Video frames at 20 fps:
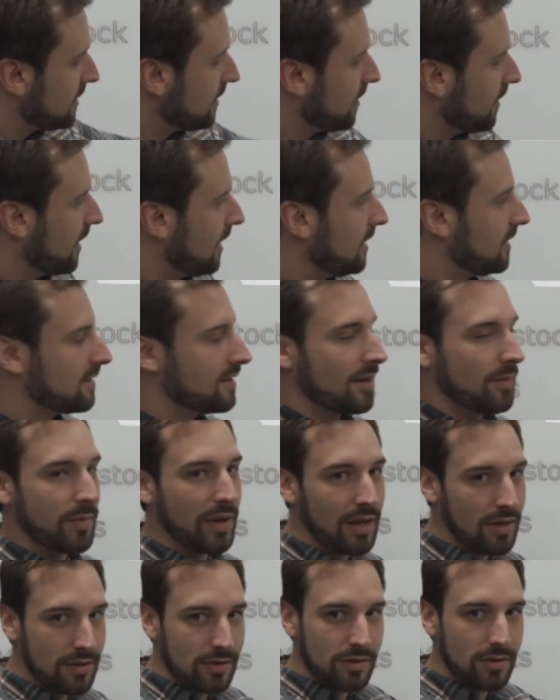You know, anytime
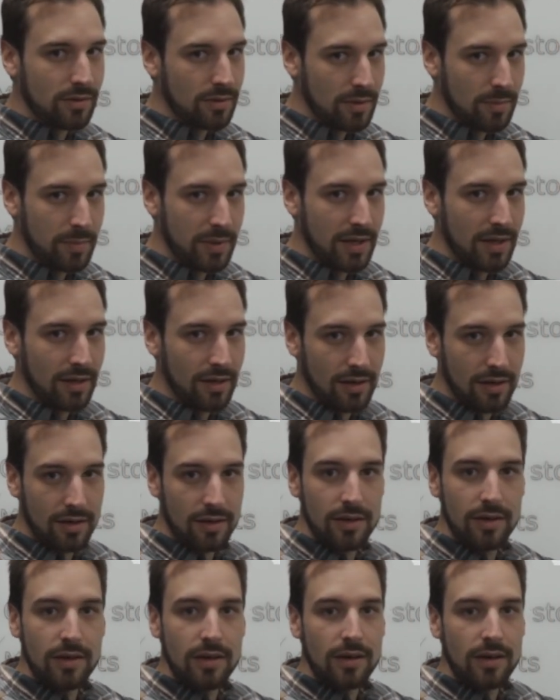we do a big
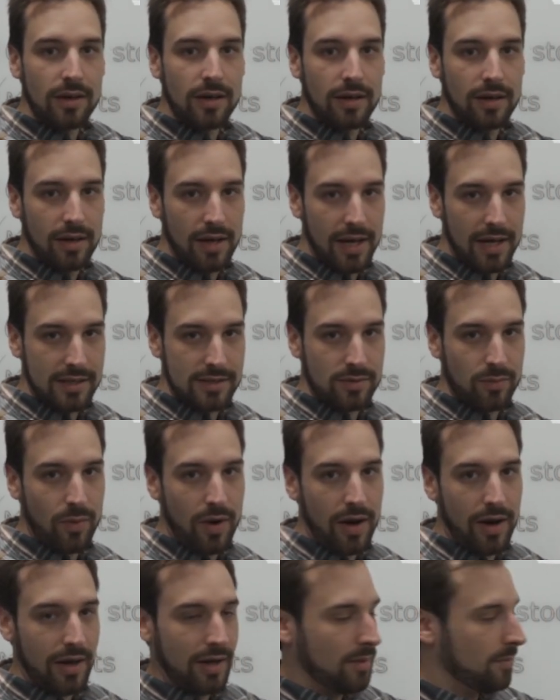
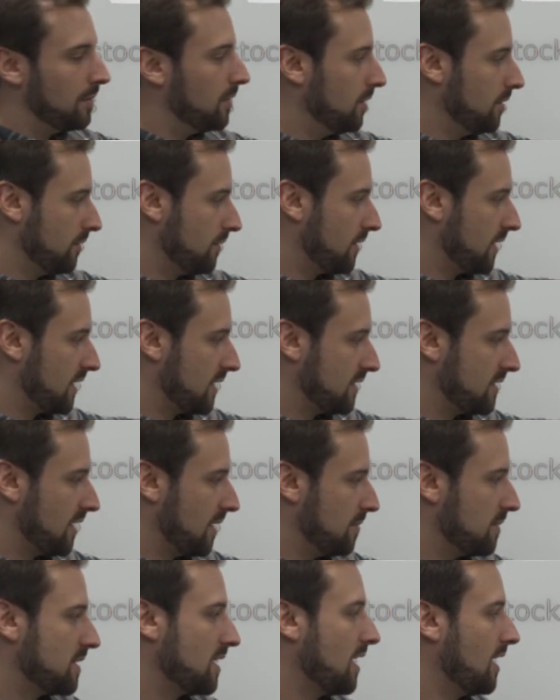XY move at the
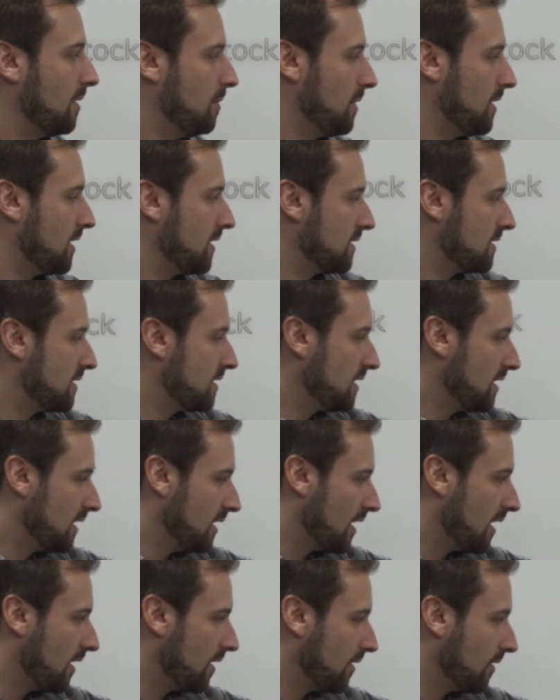same time, you can see
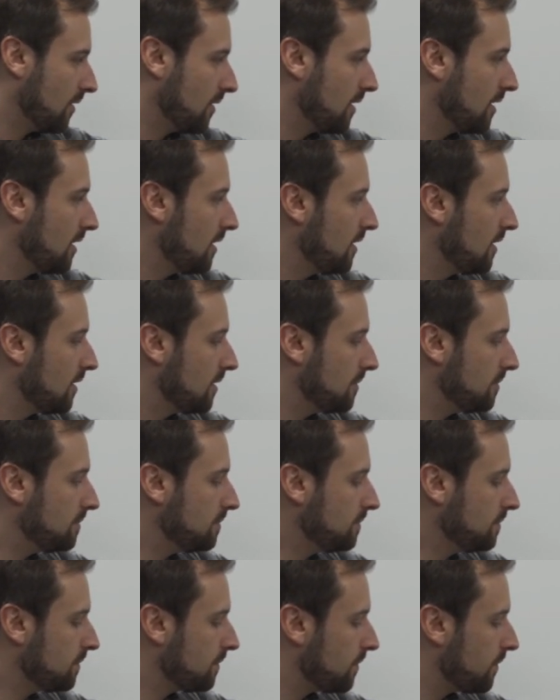how
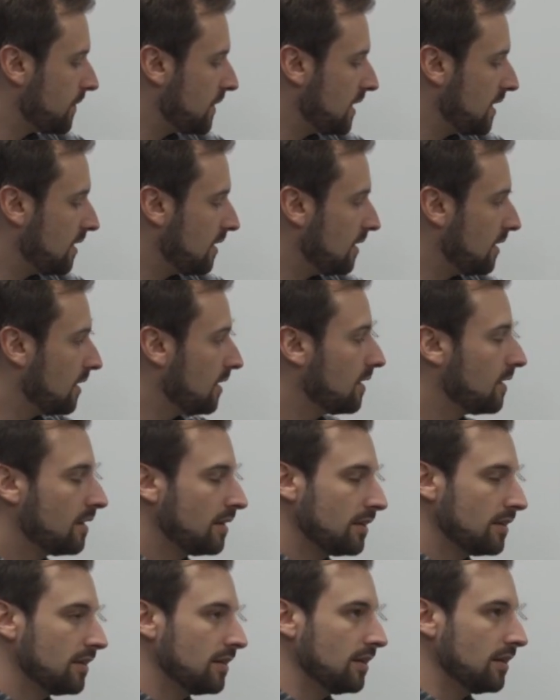the
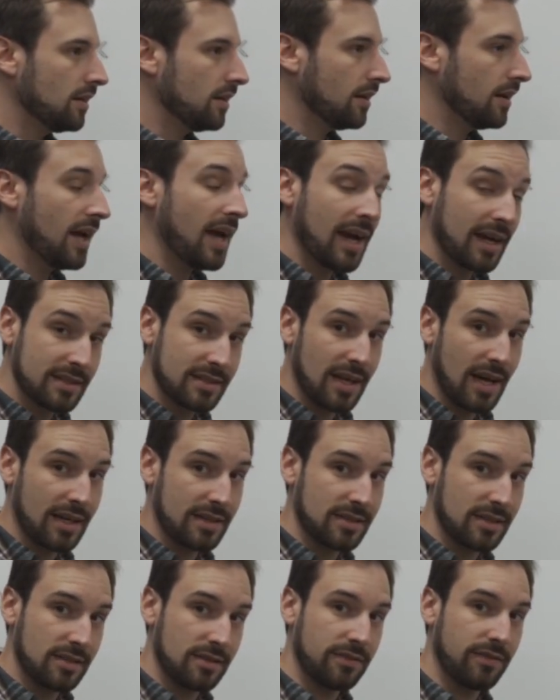
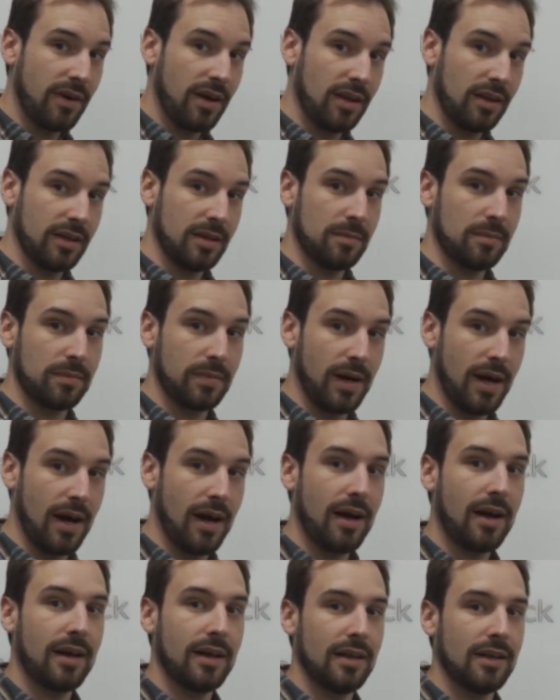x-axis falling
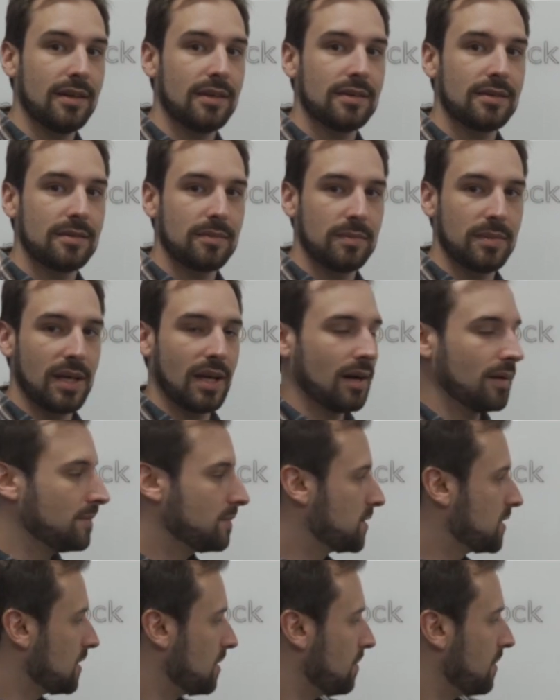behind
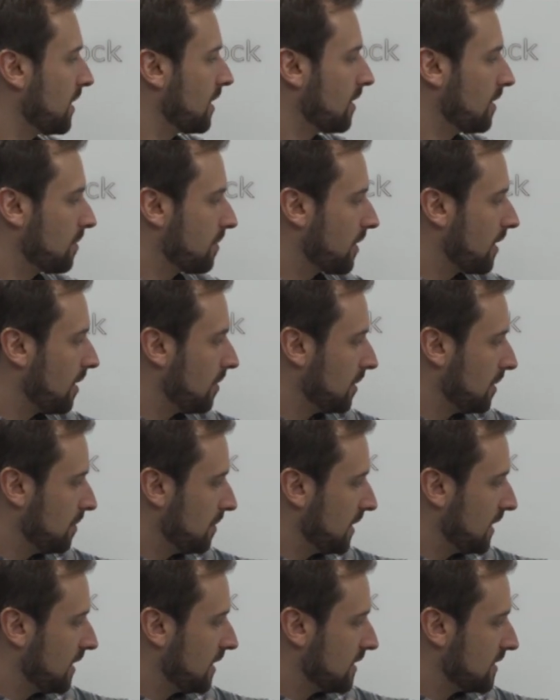becomes a bigger problem
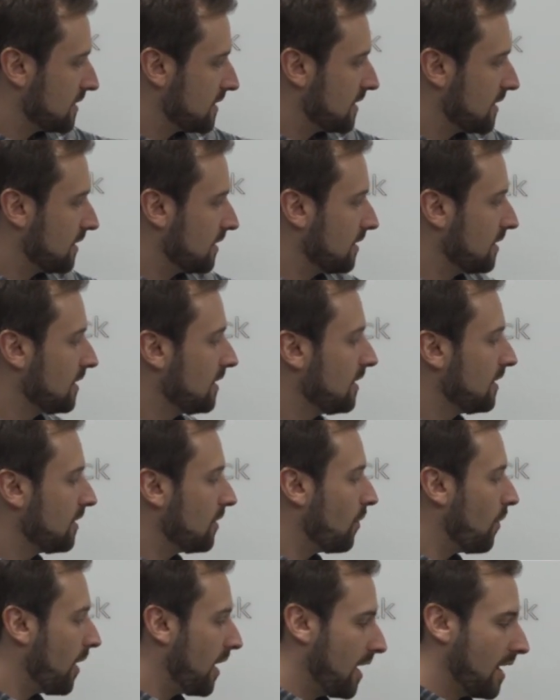because the
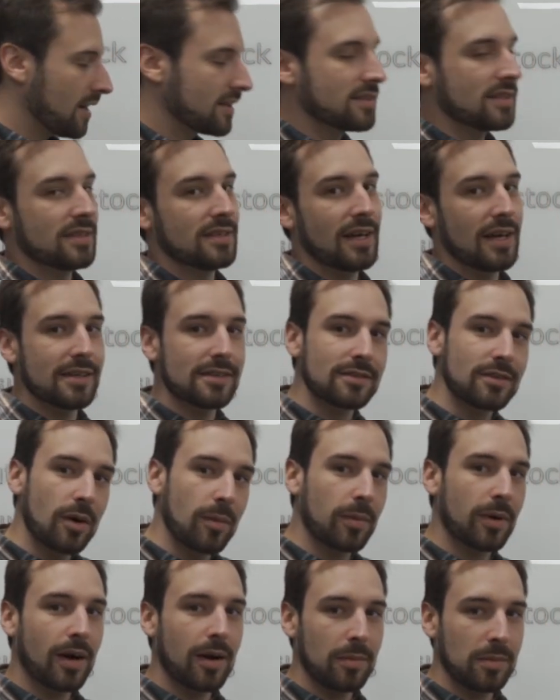y-axis has no
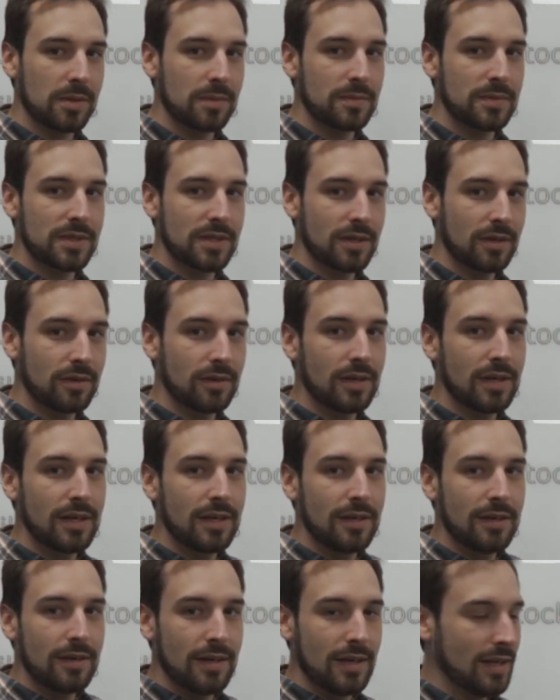problem, so
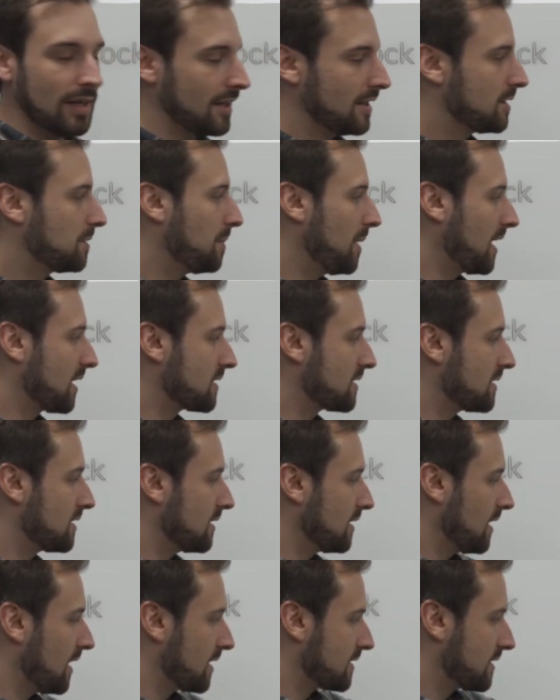it expects
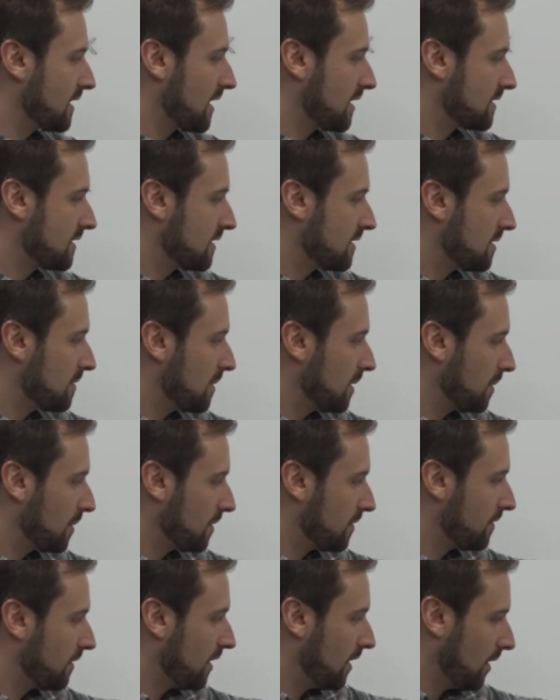the x-axis to be able to
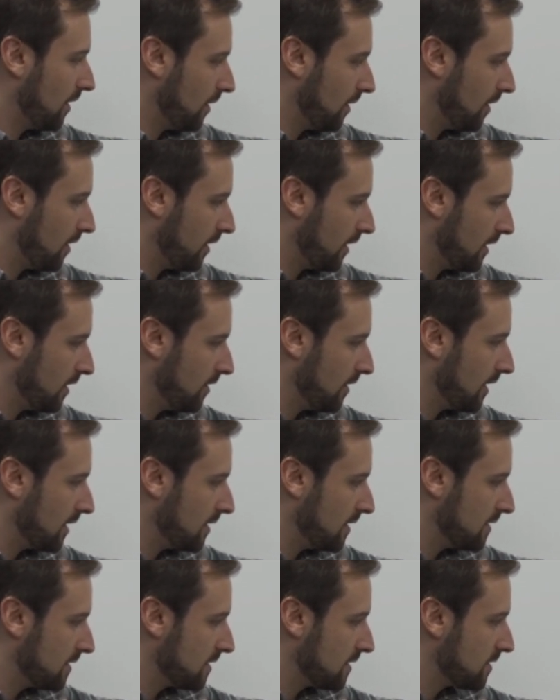follow along, and you get
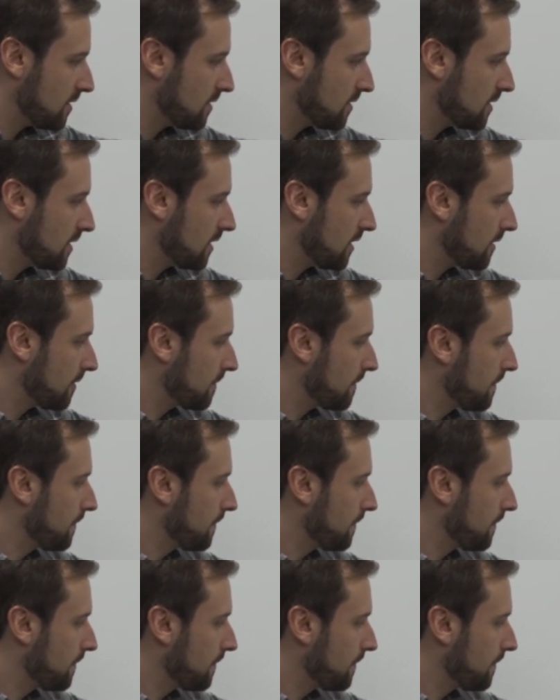these issues here.